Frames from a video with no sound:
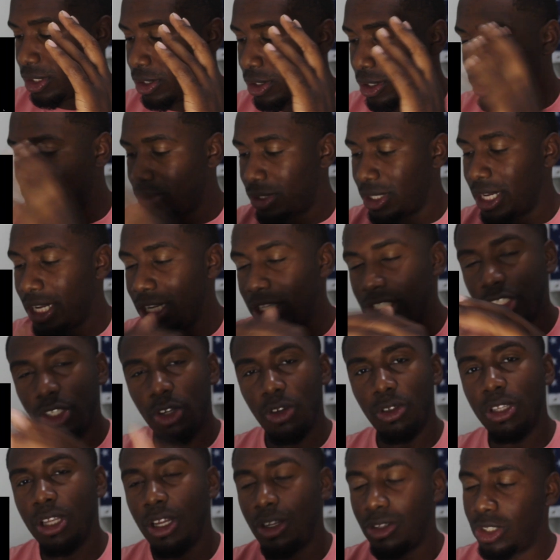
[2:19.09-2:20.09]
You know what I'm saying? He
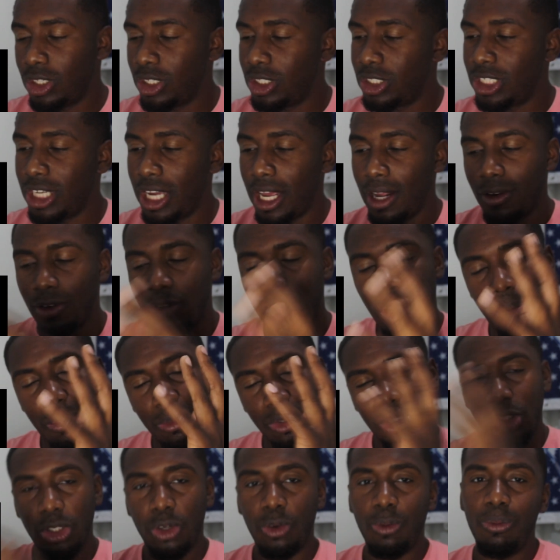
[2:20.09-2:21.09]
showed love to the channel, so I'm
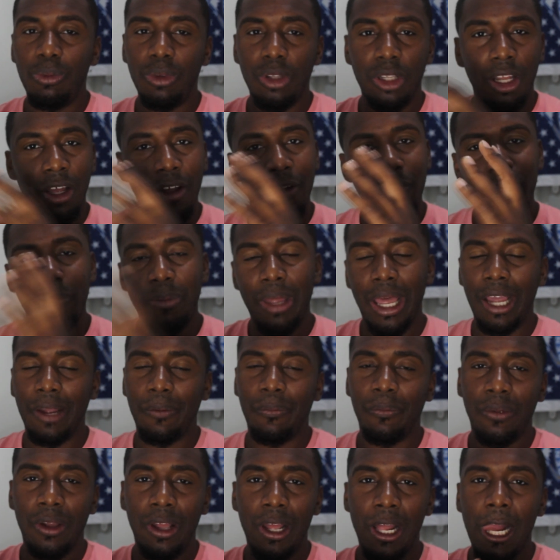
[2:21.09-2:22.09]
gonna show love
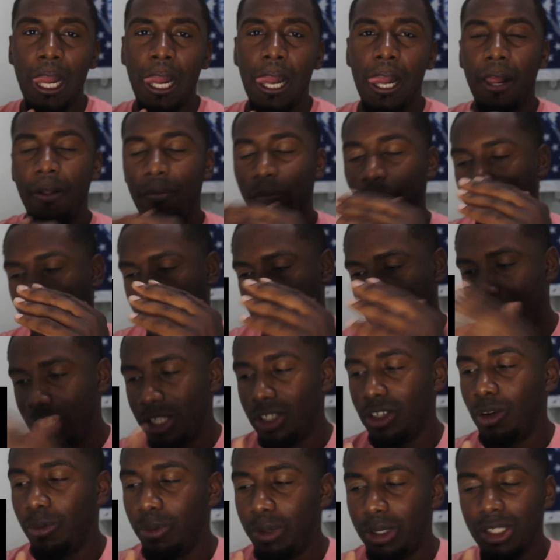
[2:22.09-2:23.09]
back, man.
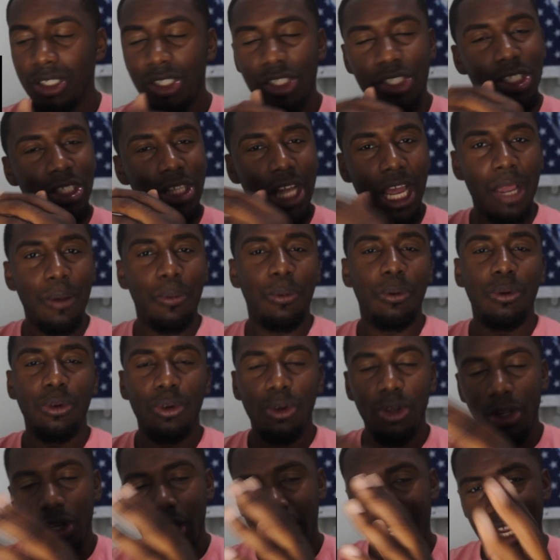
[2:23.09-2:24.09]
He's gonna be a staple
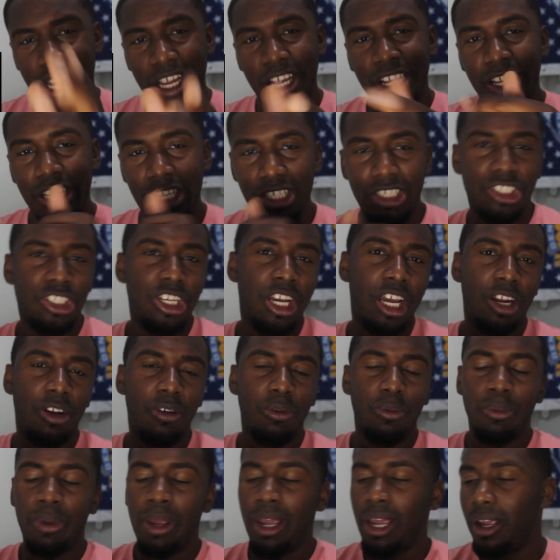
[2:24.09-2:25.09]
in this
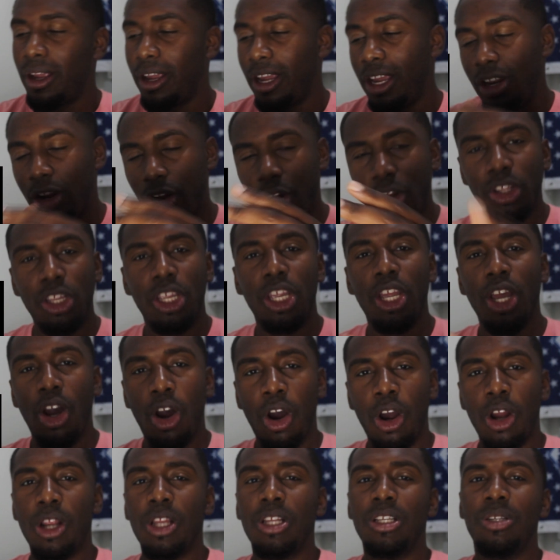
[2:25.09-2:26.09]
channel, man. He's the only
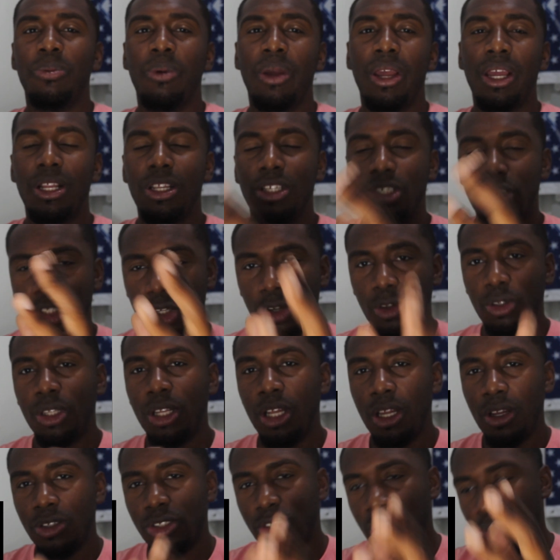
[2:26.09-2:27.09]
artist, man, to show
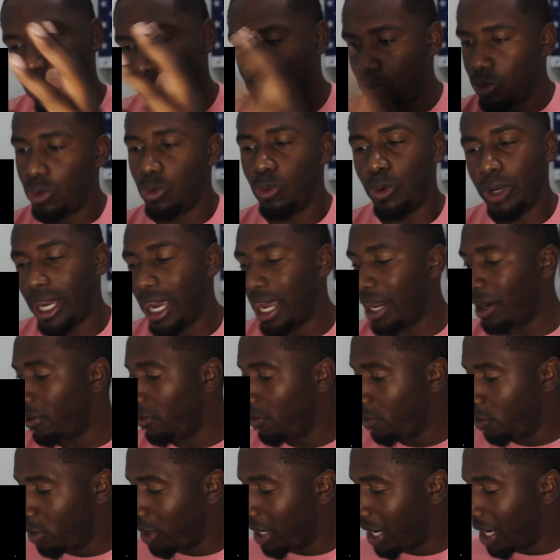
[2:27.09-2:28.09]
love, so we
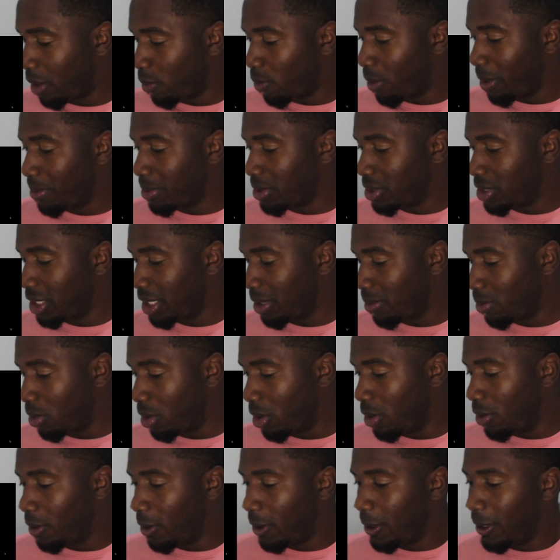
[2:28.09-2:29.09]
gotta represent,
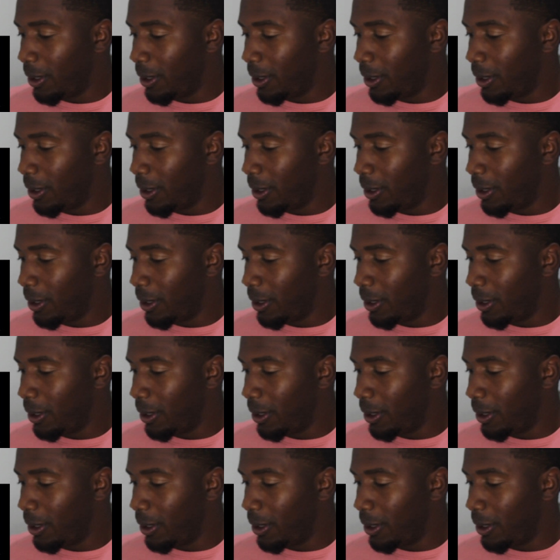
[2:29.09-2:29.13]
bro.